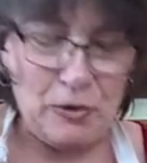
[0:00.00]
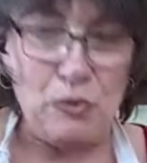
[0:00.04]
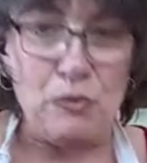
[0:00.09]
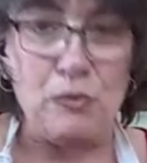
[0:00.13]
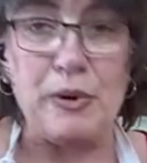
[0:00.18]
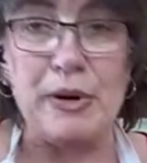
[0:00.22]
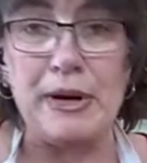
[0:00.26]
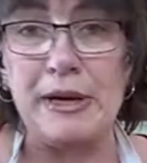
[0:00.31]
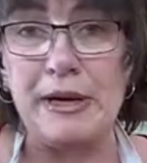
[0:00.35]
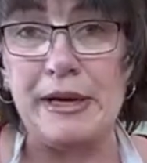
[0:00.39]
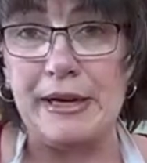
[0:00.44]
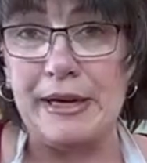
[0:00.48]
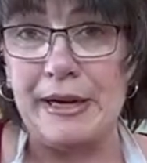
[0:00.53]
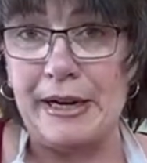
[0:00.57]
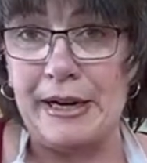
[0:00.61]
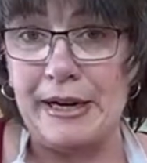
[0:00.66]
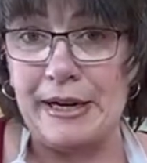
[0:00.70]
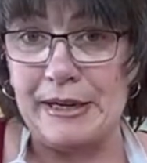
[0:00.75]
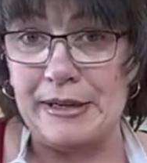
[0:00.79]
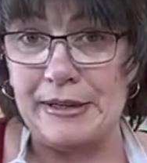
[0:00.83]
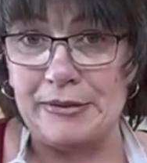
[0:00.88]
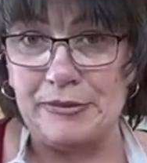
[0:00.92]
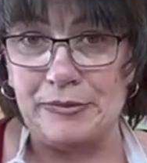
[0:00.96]
we're gonna
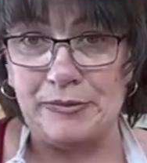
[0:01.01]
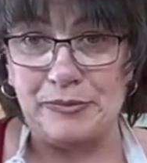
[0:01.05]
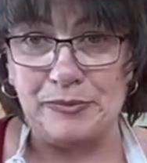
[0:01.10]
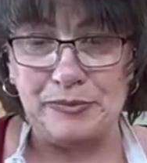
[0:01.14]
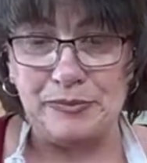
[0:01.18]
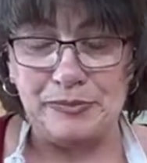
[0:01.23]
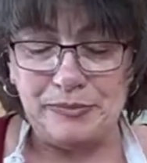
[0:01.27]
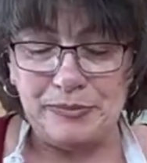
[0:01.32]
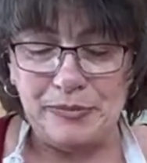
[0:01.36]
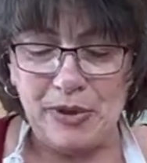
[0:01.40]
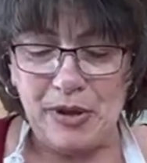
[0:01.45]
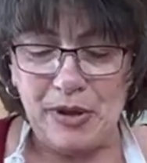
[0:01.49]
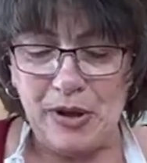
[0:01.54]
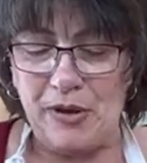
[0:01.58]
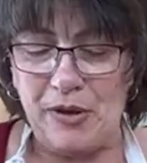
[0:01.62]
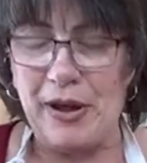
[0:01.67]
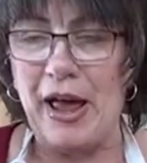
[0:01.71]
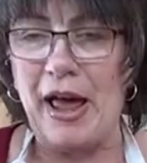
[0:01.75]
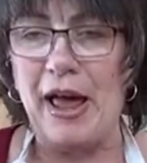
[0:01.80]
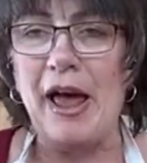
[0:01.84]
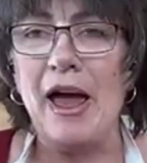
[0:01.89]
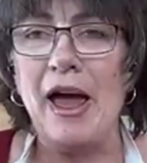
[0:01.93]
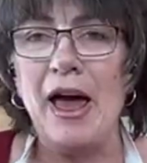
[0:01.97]
need.
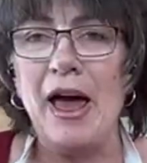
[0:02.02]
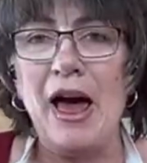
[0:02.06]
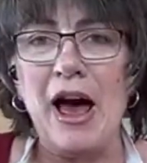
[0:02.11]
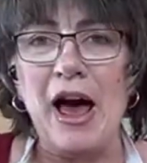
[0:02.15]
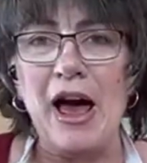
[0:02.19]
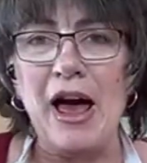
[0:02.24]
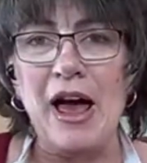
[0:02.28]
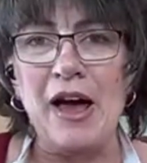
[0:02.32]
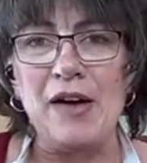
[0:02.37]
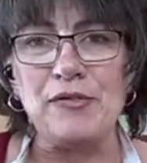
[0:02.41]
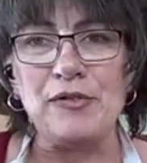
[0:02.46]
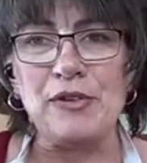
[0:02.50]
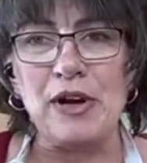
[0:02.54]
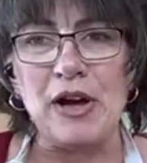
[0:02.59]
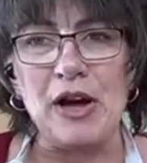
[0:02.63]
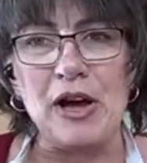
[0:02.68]
Okay, I have to